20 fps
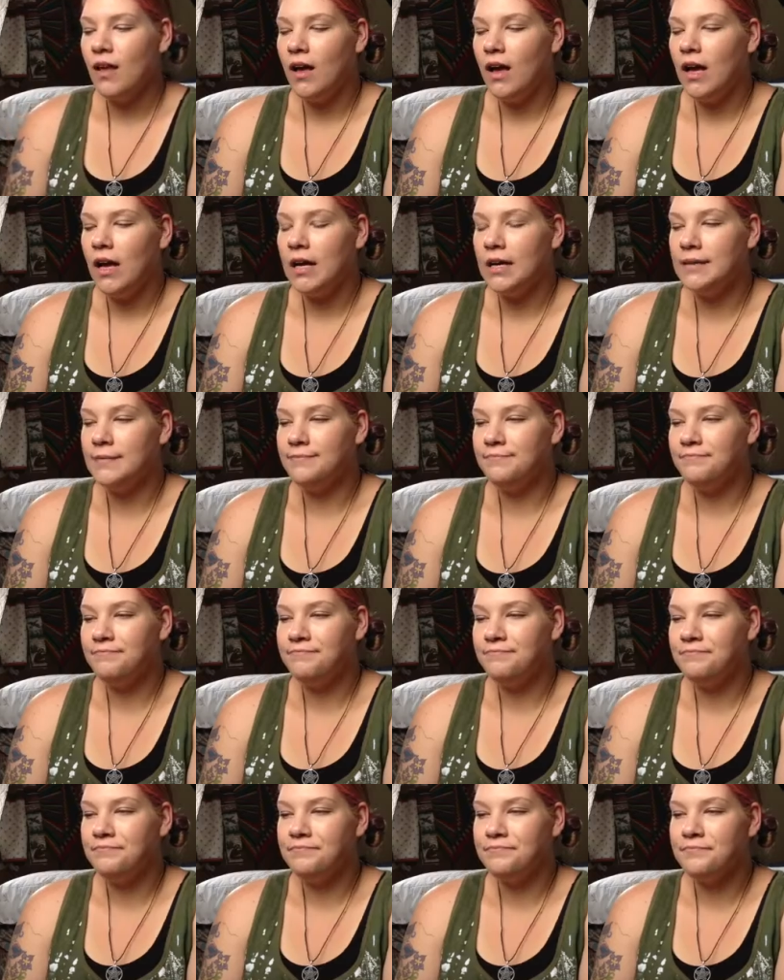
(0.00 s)
Um,
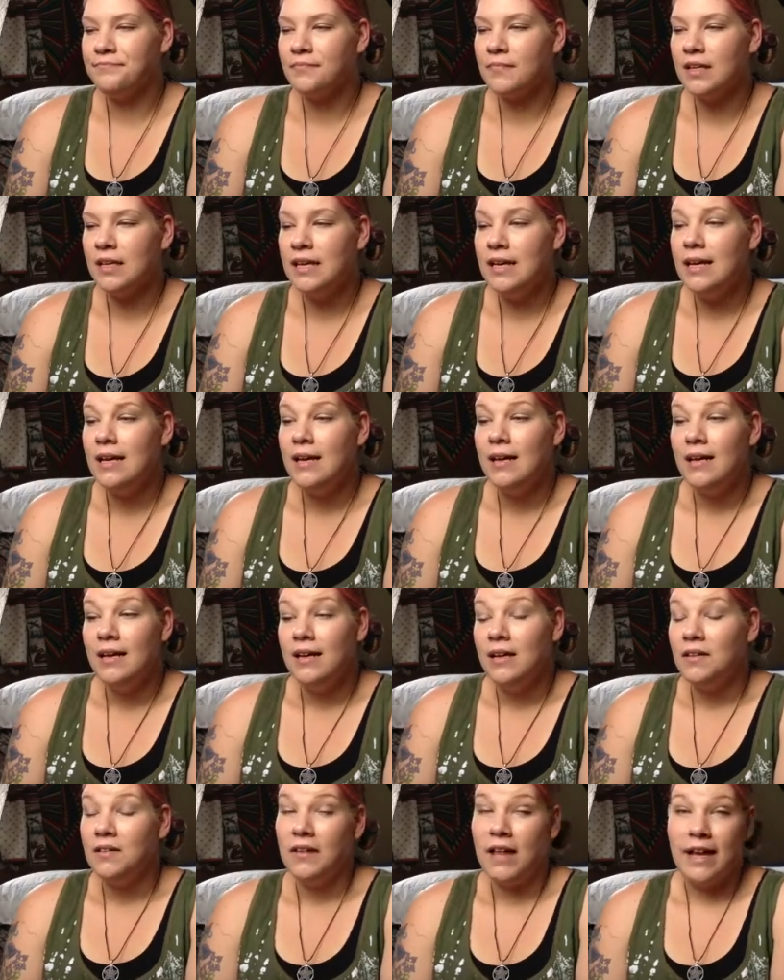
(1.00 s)

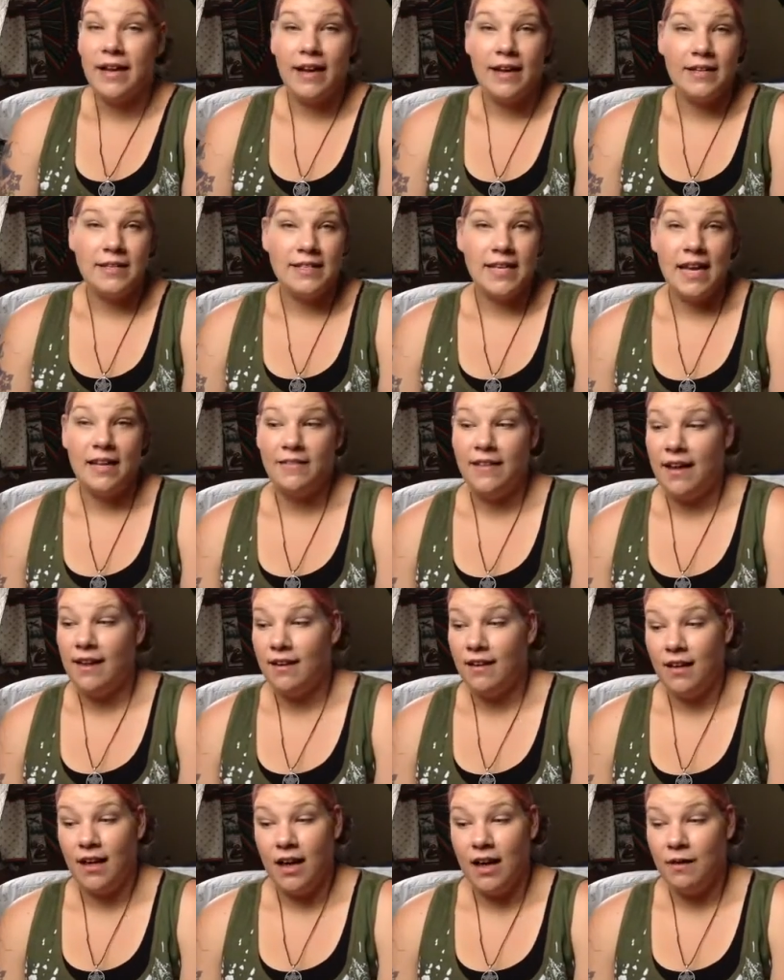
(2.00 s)
like I said,
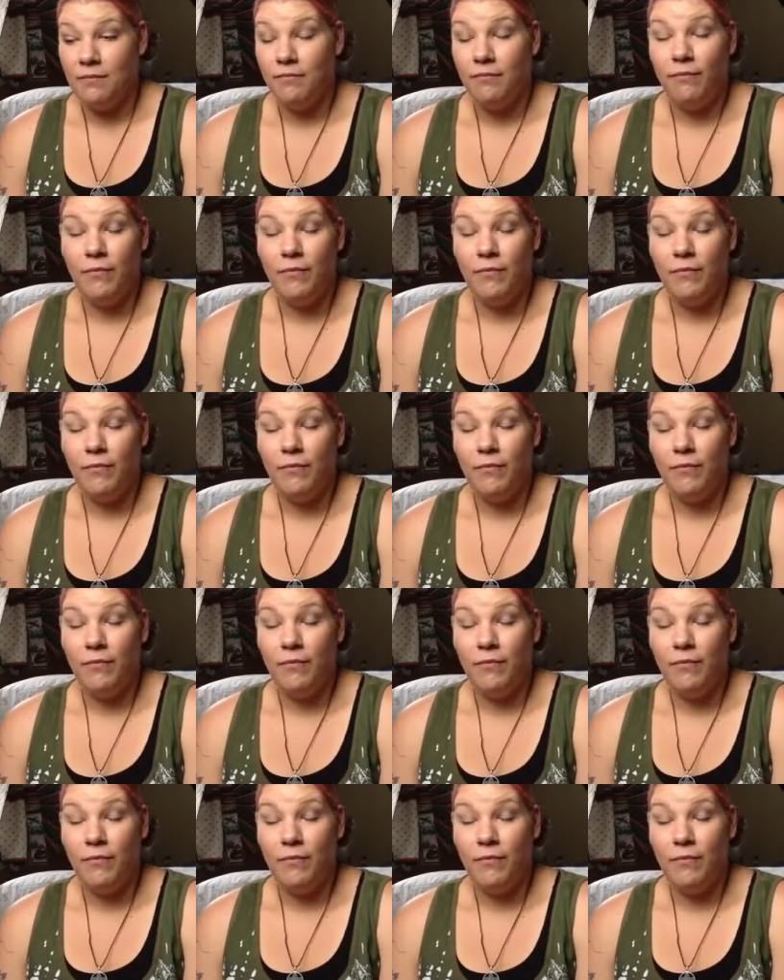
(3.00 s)
that um,